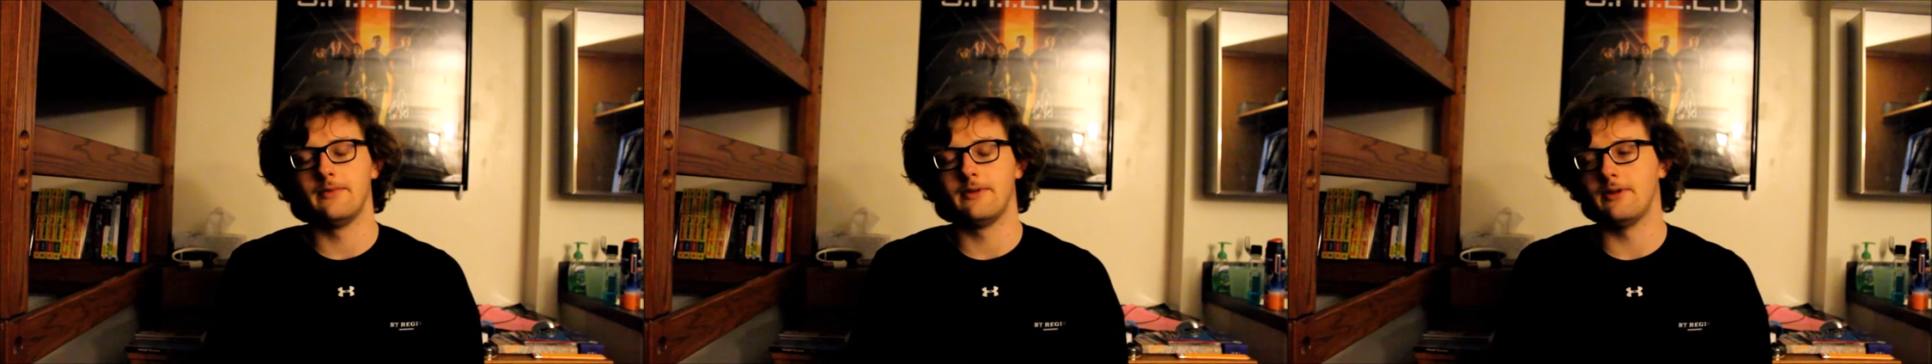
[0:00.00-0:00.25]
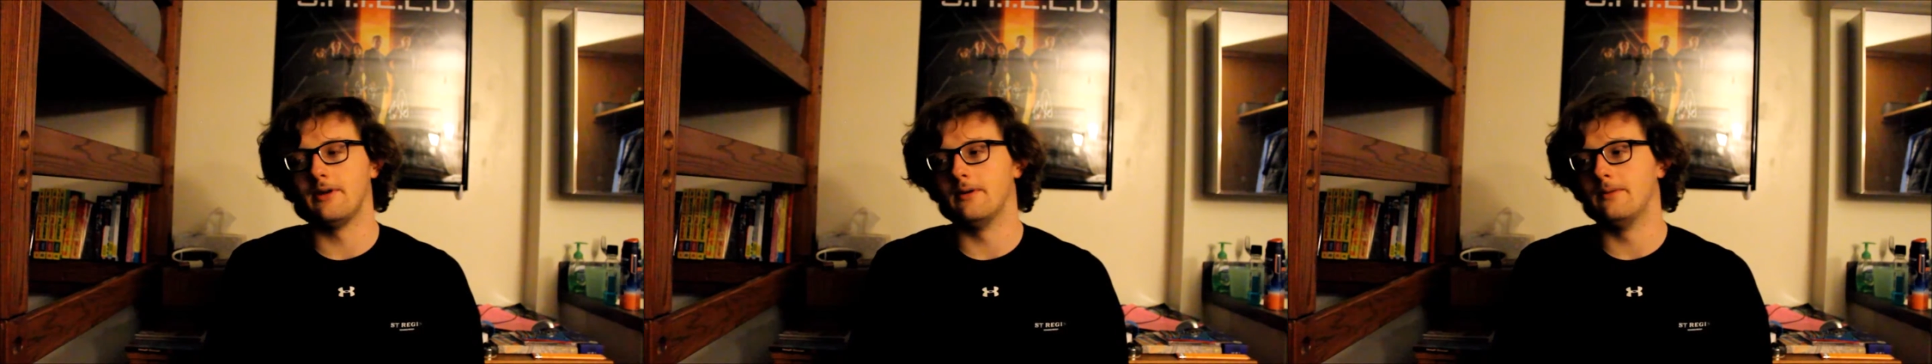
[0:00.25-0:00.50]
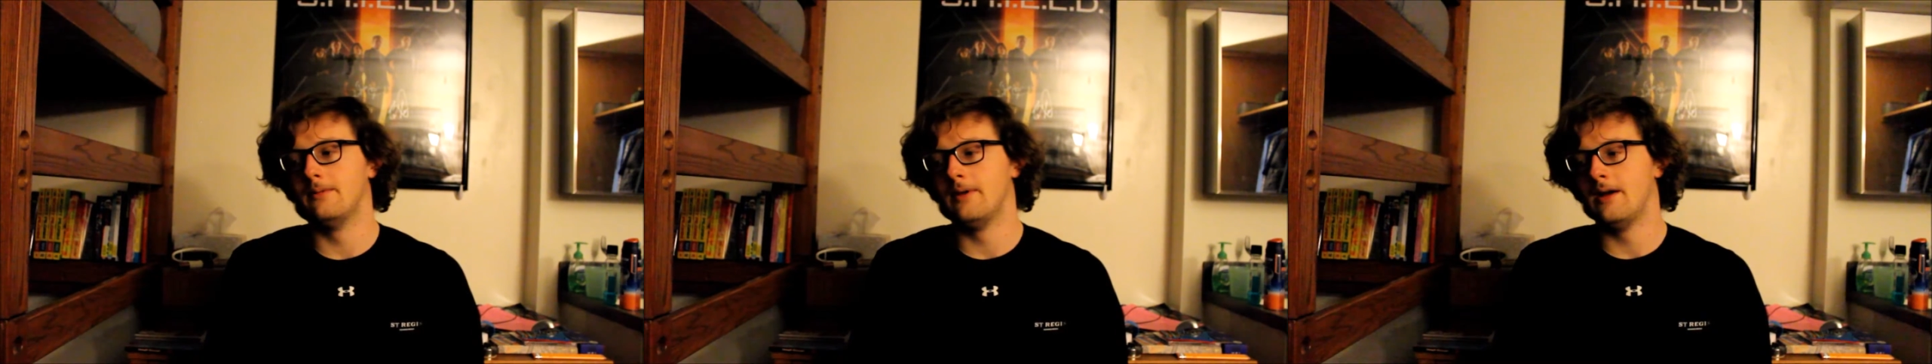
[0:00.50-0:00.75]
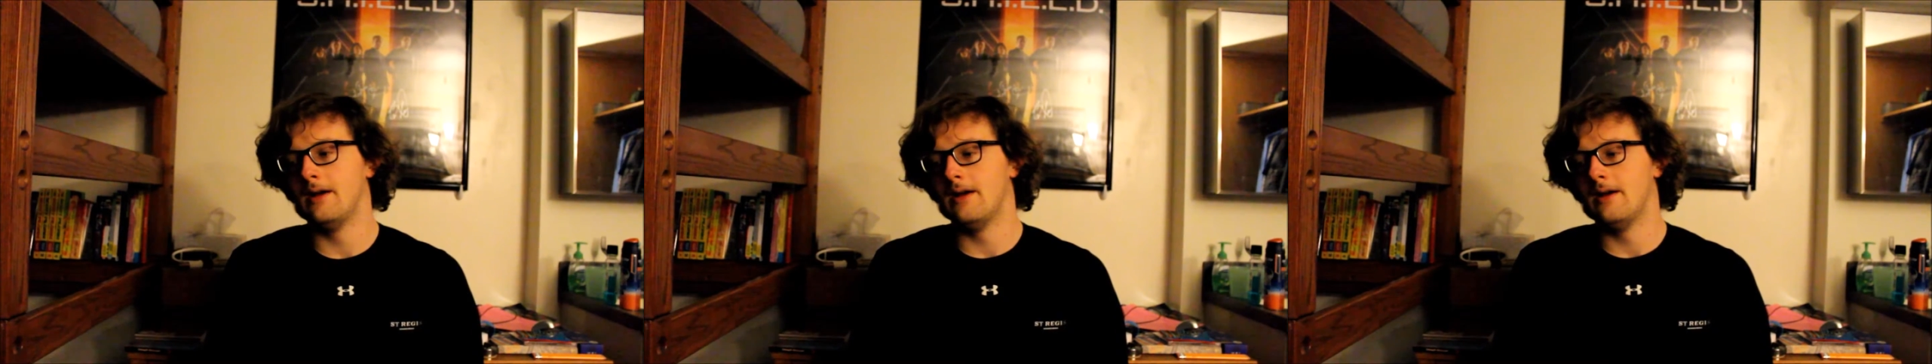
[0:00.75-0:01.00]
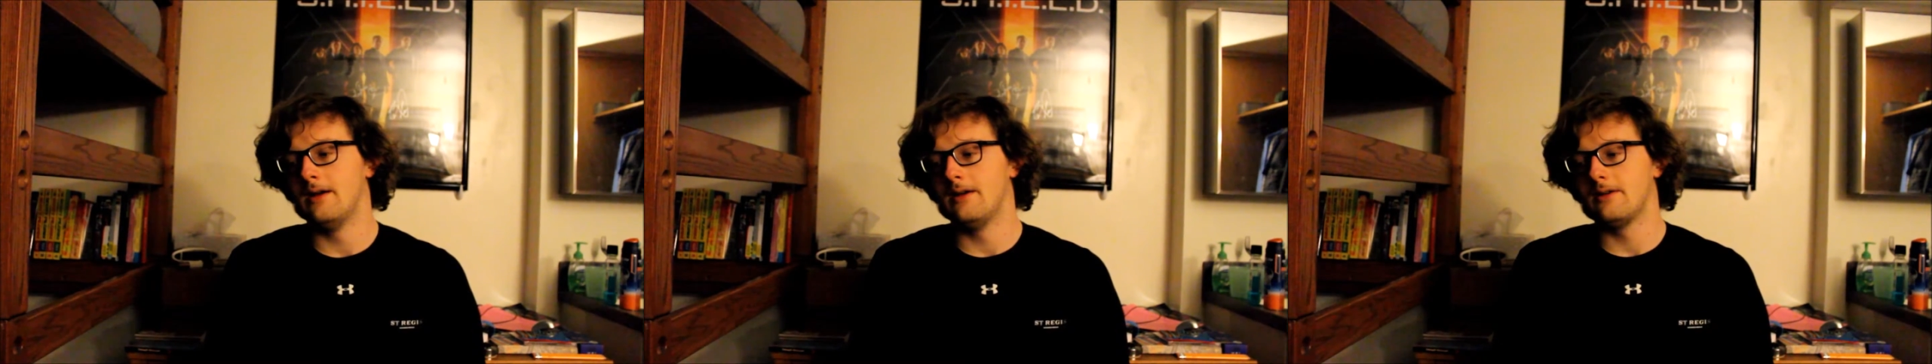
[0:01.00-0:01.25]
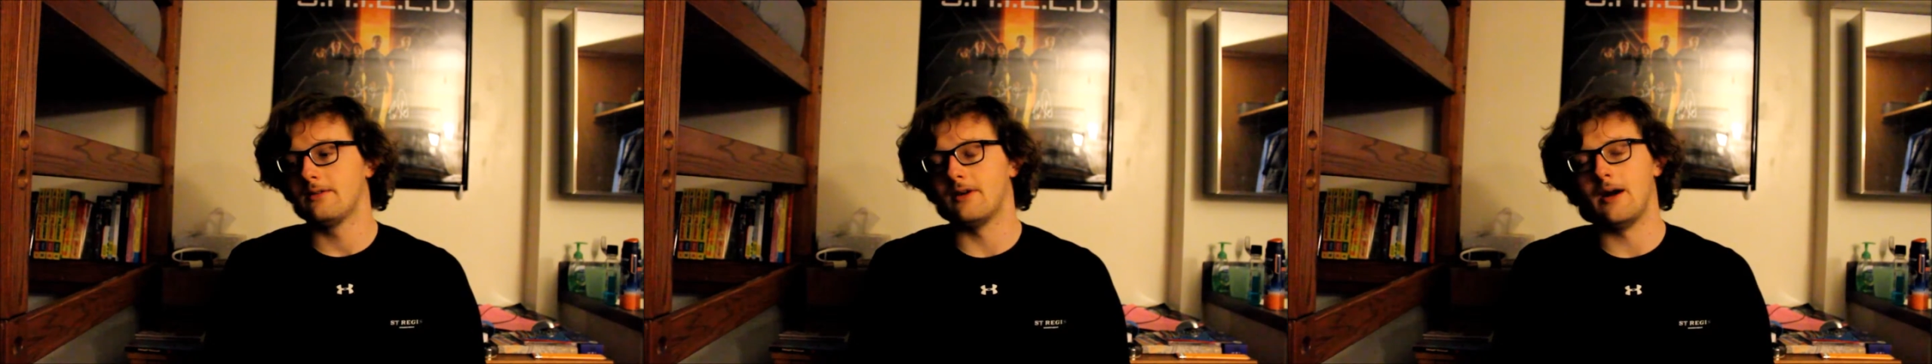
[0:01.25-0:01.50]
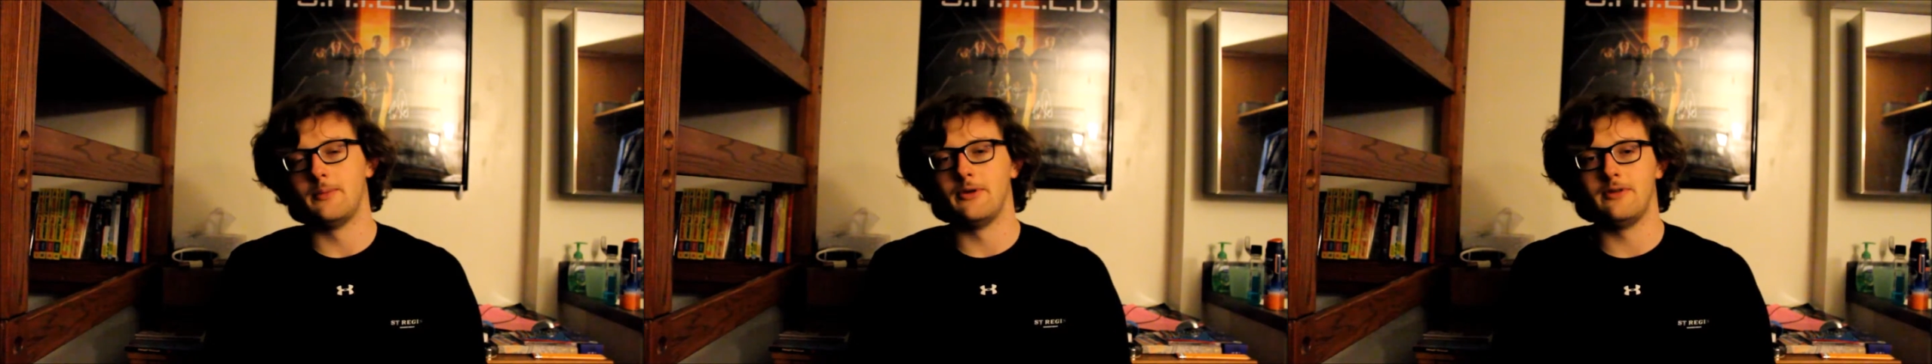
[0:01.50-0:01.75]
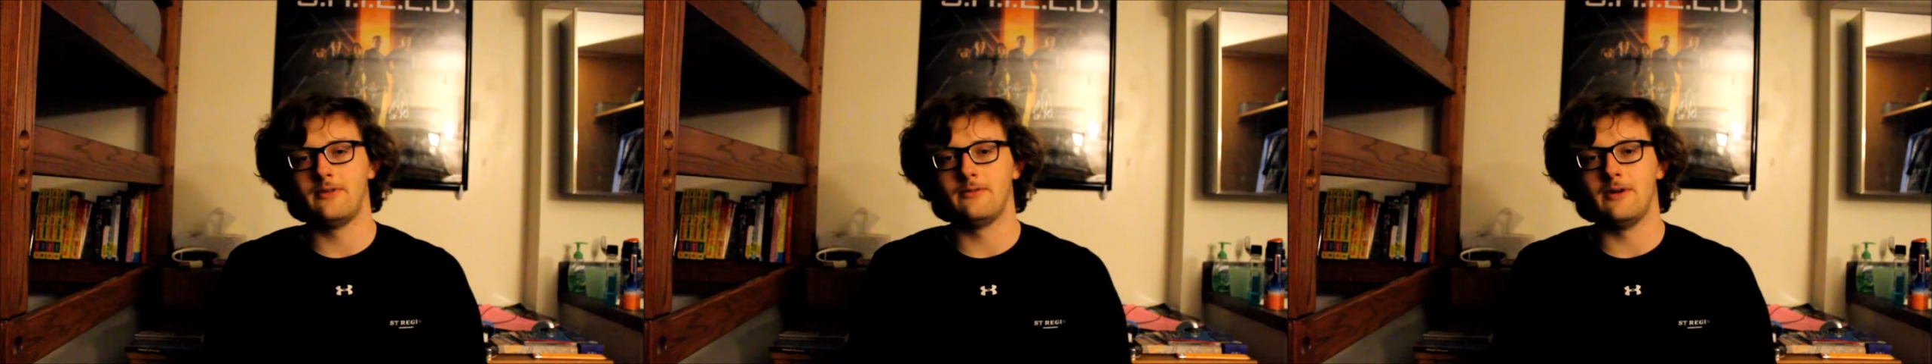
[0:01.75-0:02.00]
So Krampus